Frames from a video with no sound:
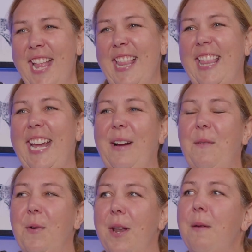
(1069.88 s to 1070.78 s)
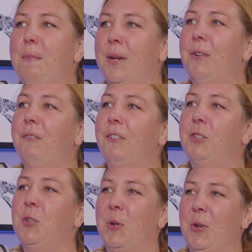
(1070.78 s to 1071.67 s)
Like, what a beautiful
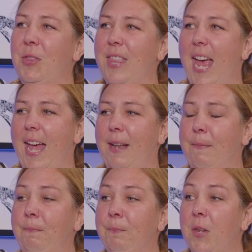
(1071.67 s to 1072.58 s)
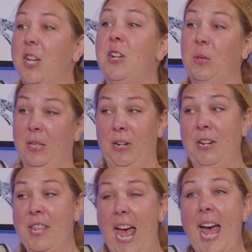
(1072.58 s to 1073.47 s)
truth that you
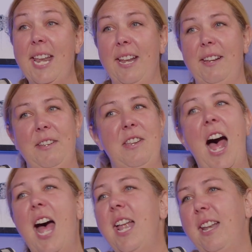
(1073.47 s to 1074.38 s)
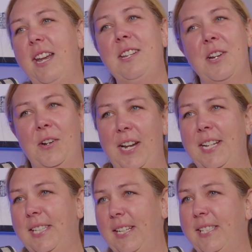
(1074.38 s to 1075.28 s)
learned that not in your
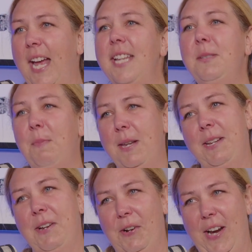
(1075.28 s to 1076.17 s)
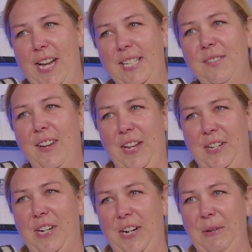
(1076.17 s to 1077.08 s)
greatest success, but in your greatest
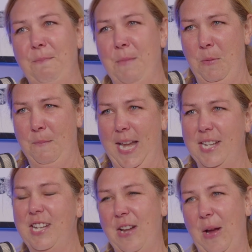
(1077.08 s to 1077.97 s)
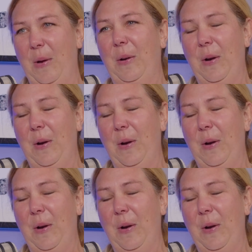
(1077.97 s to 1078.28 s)
failure moment, you know, right.